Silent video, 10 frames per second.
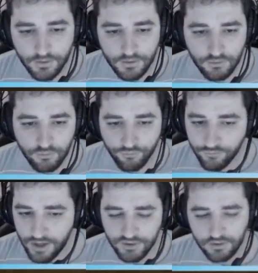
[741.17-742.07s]
to
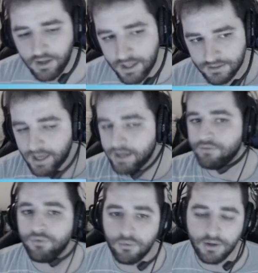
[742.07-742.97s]
flash and get
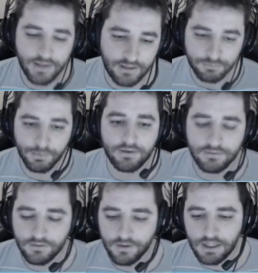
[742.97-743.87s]
info and get
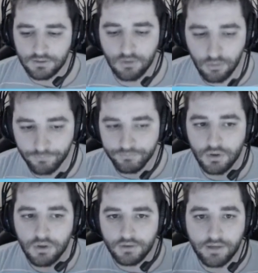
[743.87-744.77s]
space. So
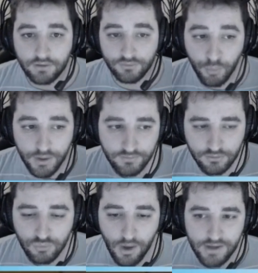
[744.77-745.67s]
there are some
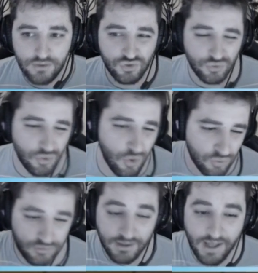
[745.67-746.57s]
reasons why you should go
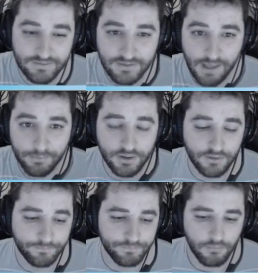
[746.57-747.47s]
to the next step
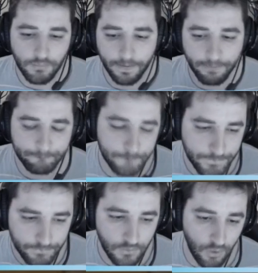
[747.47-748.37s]
here
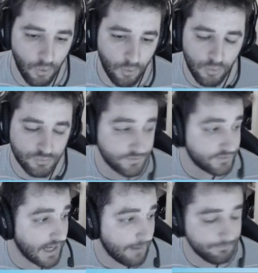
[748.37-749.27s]
on the
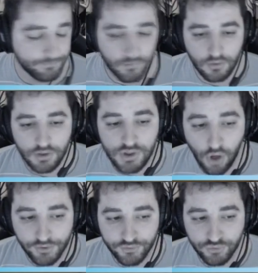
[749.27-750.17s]
setup in
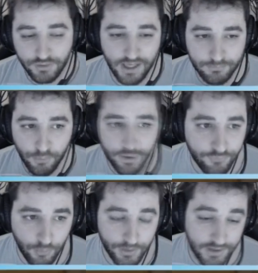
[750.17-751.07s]
order to get more
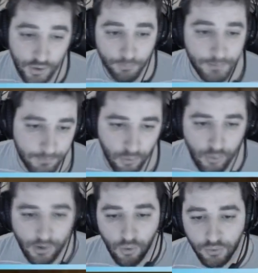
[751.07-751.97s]
info and kill people
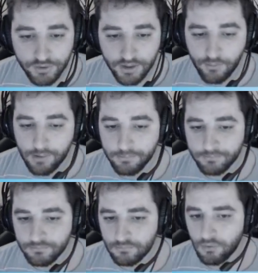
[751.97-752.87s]
who are holding a ramp.
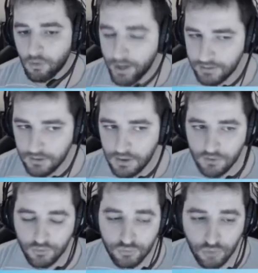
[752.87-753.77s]
All right.
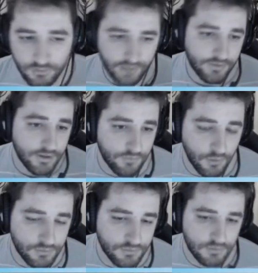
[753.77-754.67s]
So don't get
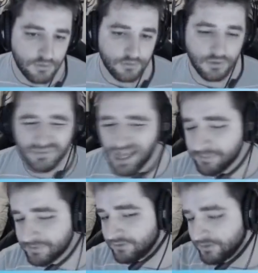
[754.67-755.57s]
nervous.
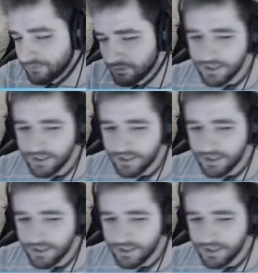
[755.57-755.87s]
Sometimes they're just gonna get